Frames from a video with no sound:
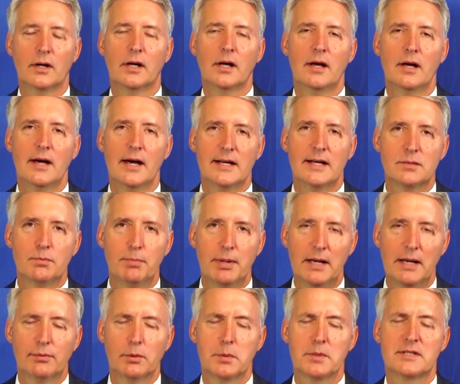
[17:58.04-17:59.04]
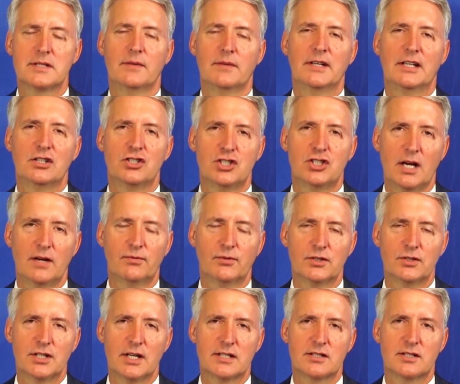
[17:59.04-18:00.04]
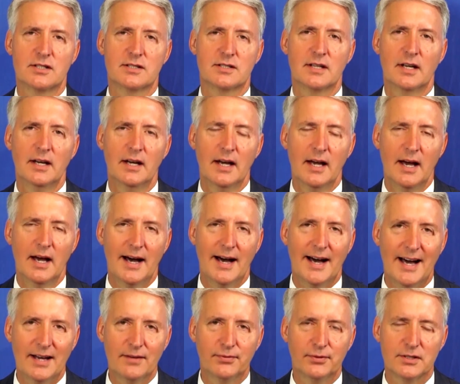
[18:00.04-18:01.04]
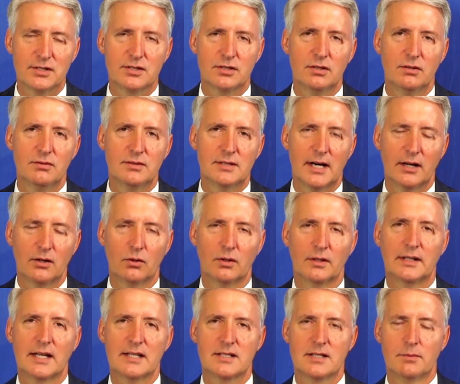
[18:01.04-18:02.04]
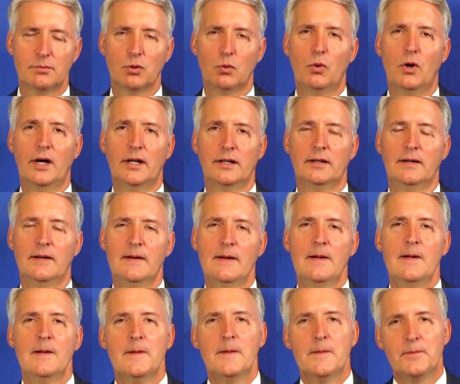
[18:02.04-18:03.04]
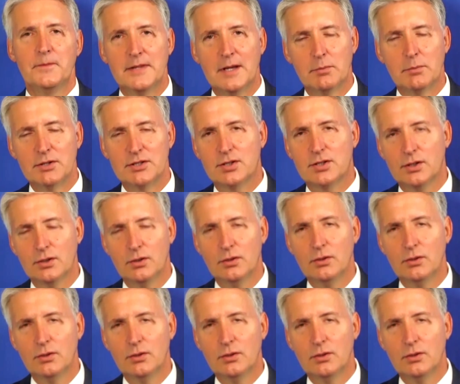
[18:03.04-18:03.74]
That's P for Pacific, J for Justice, I for Institute.org. That's number one. Number two,